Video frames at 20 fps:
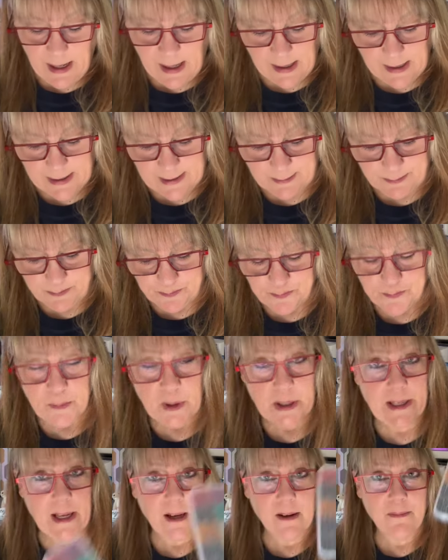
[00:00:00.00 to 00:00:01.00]
Um,
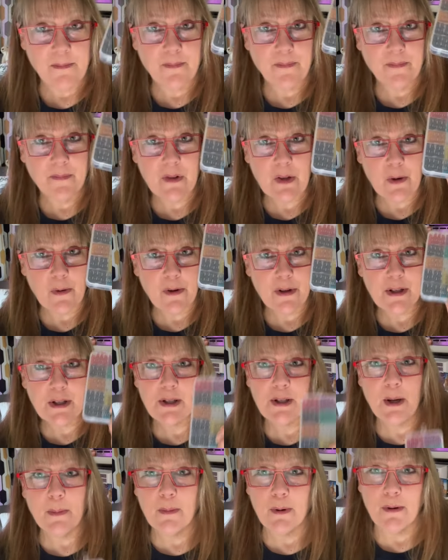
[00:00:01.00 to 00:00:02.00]
but yeah, so this
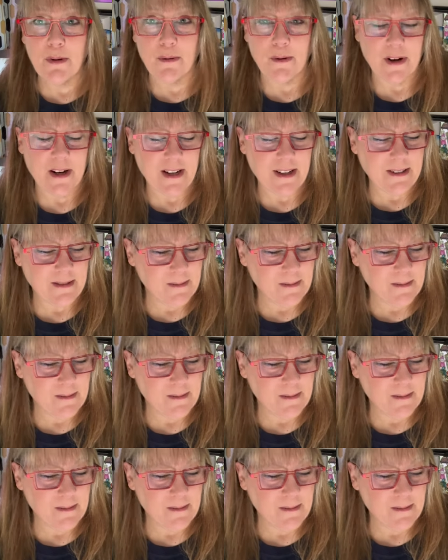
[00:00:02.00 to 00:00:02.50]
is number three.